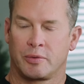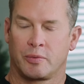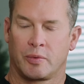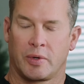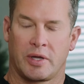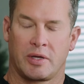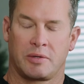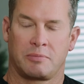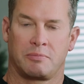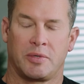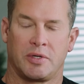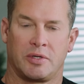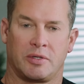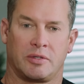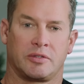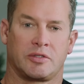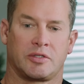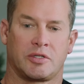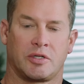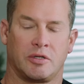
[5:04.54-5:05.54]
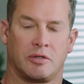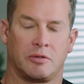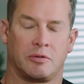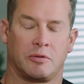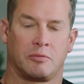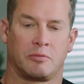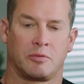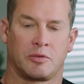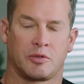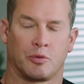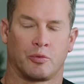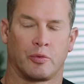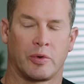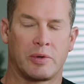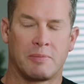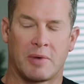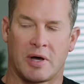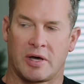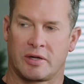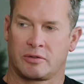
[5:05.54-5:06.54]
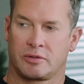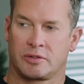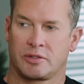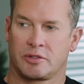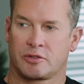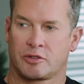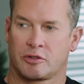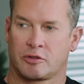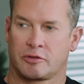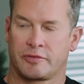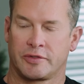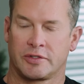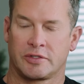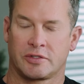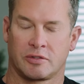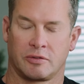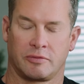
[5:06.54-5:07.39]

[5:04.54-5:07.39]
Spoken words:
way, but to remodel the surface